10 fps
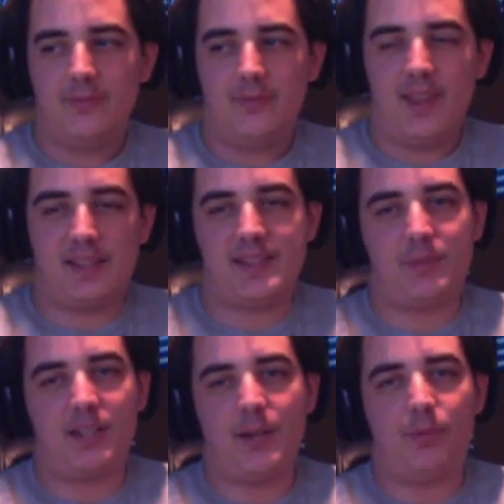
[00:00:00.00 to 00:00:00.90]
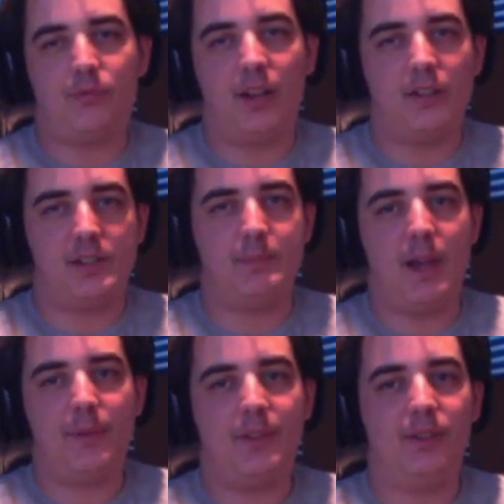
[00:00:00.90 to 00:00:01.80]
Except a couple runners
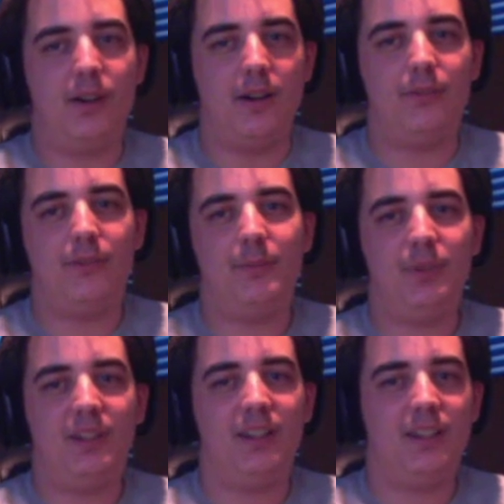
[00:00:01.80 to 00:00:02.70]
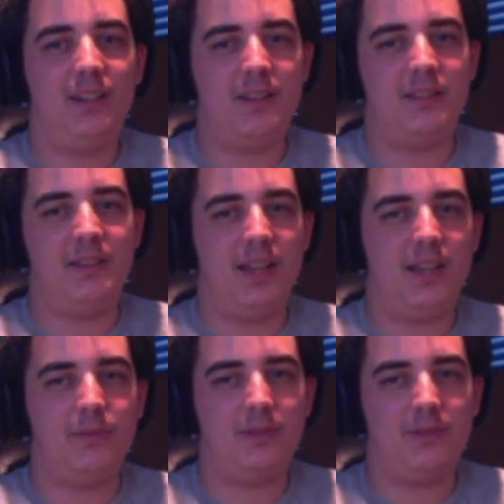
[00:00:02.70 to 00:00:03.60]
mouthing off. But other than
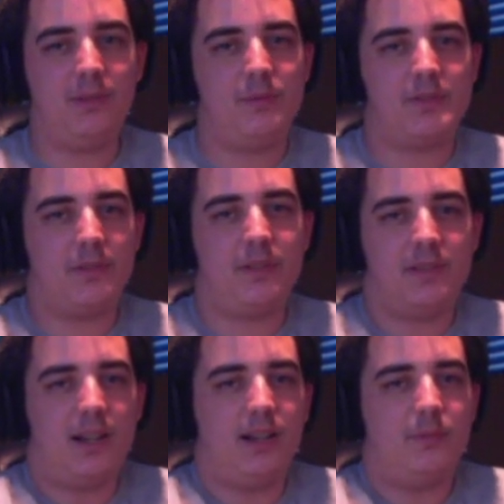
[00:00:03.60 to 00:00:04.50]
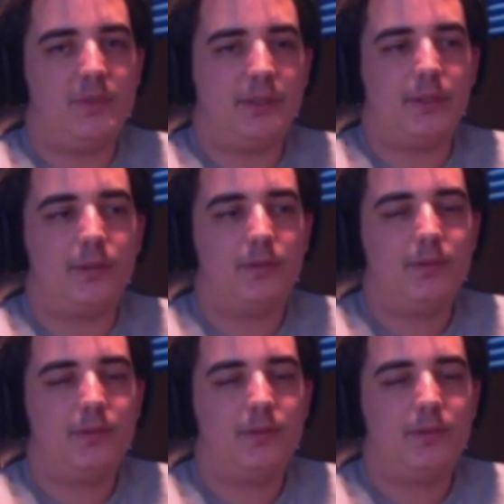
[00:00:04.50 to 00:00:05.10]
that, it was a good time, so